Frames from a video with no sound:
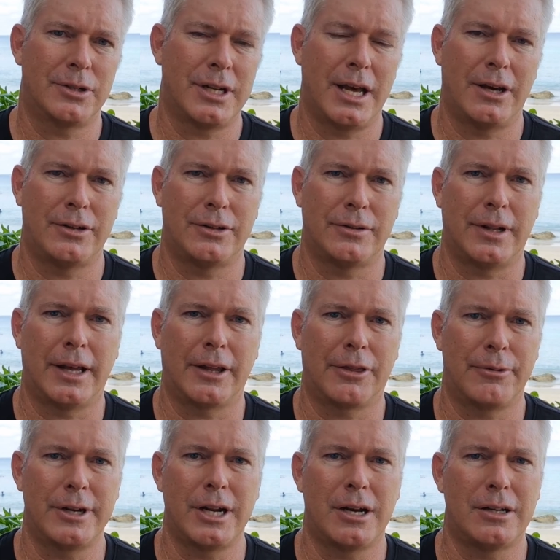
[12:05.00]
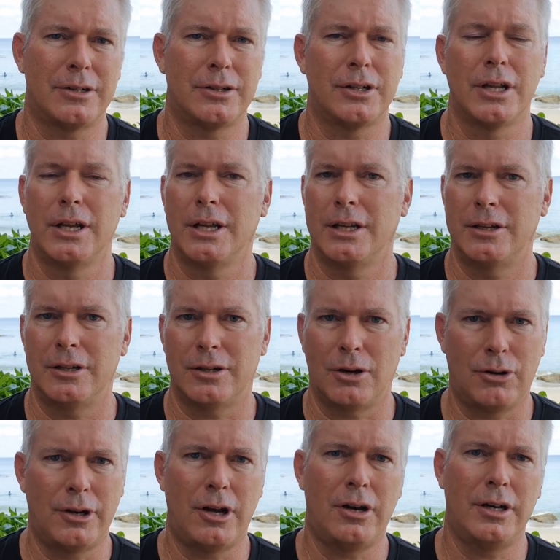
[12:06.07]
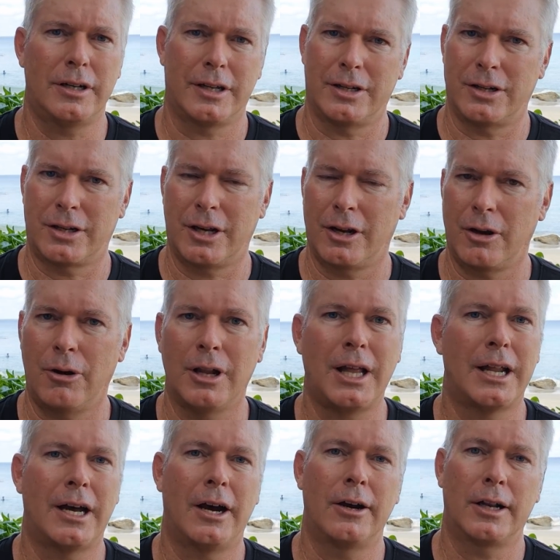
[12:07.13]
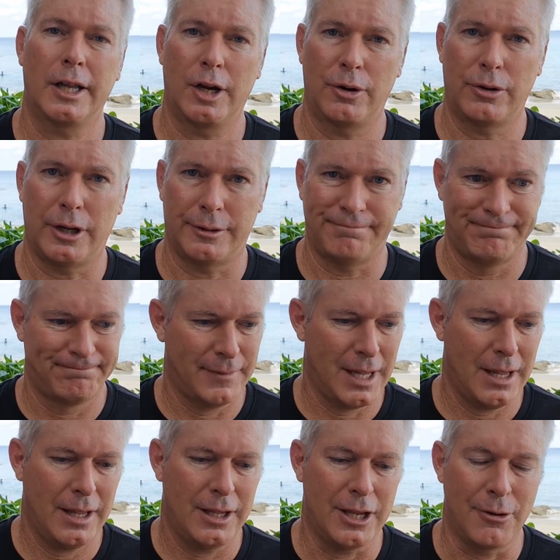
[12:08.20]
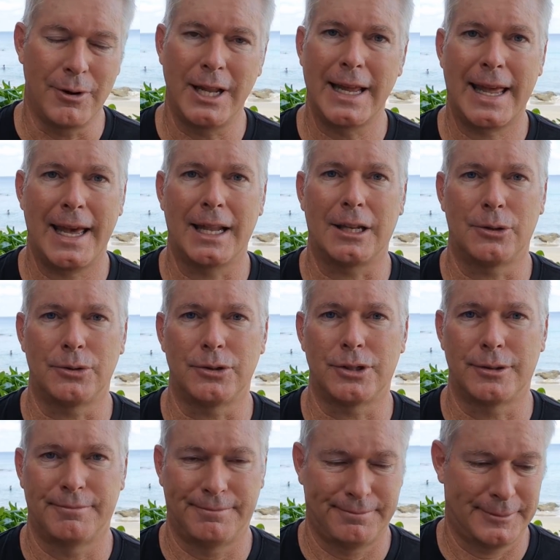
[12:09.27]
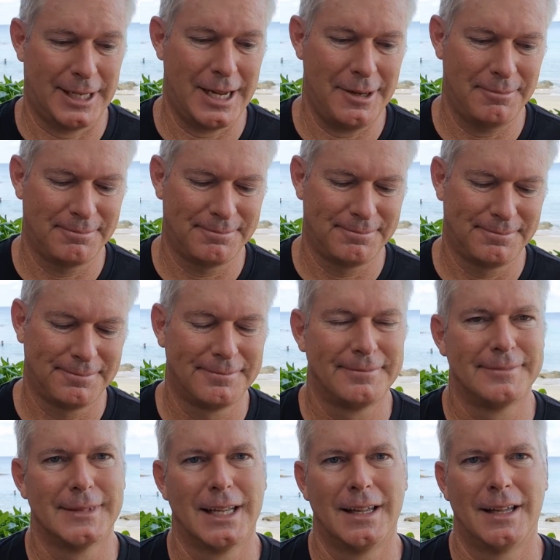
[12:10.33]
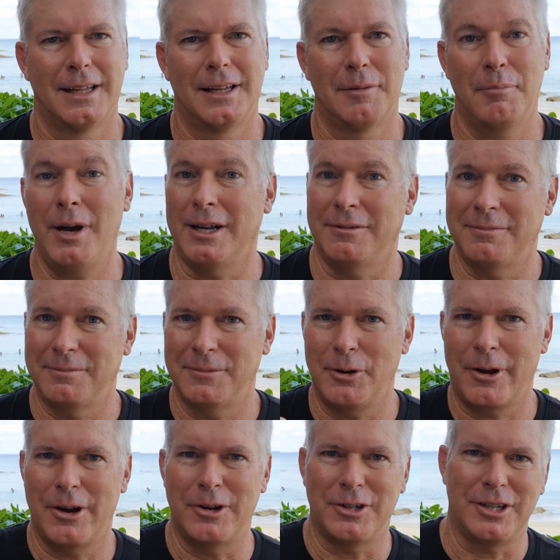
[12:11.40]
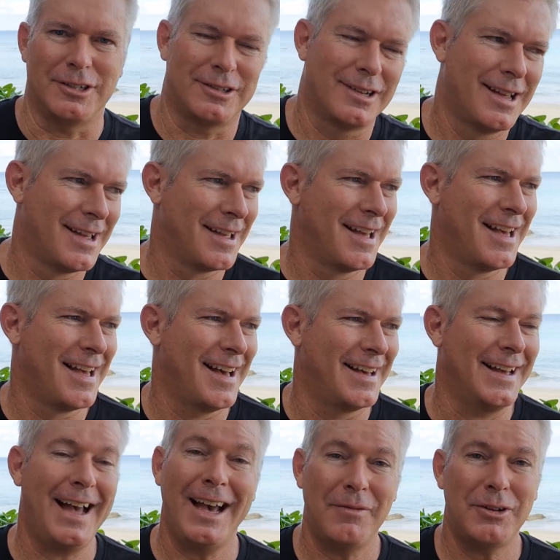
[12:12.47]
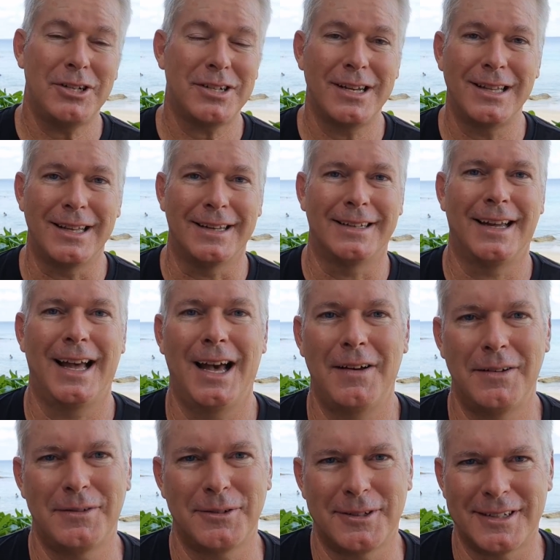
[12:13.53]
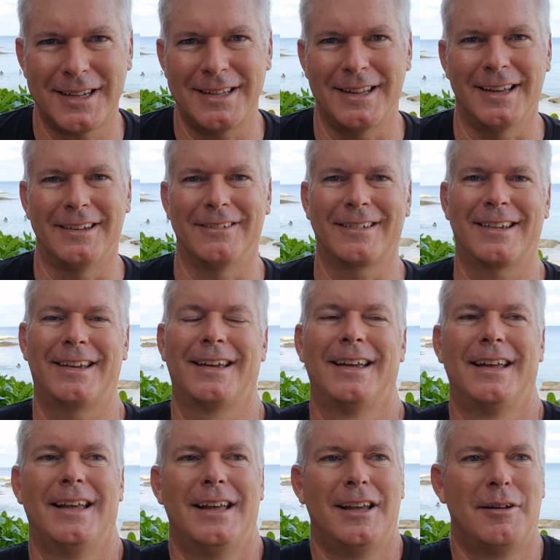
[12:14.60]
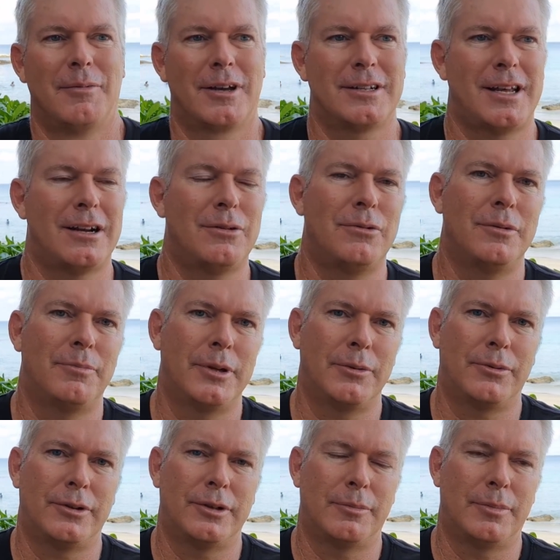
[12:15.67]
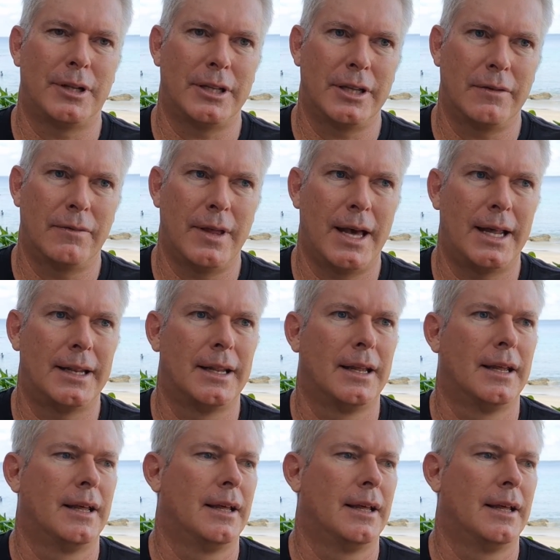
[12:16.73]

goes down to like $3, just hold on because it's going to go a lot higher later on. You really can't lose, okay? But no guarantees. I have to say that. I have to say that, okay? Because I don't want people to believe that